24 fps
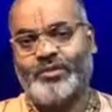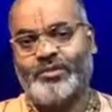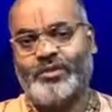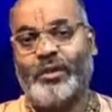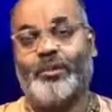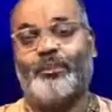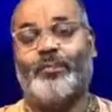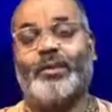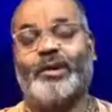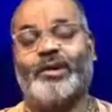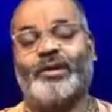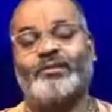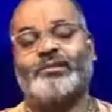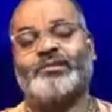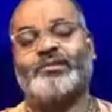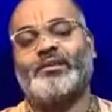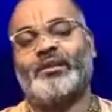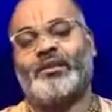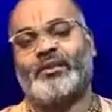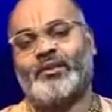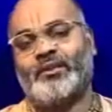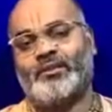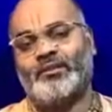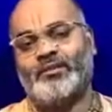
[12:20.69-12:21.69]
the
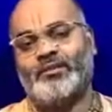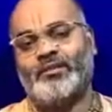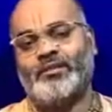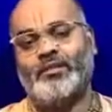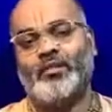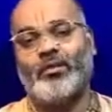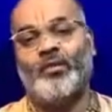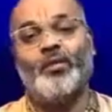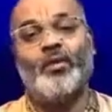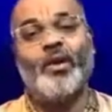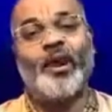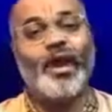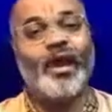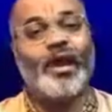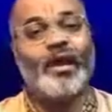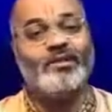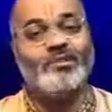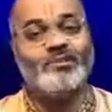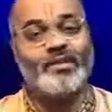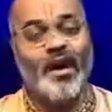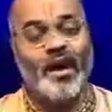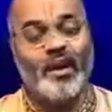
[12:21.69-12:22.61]
person who has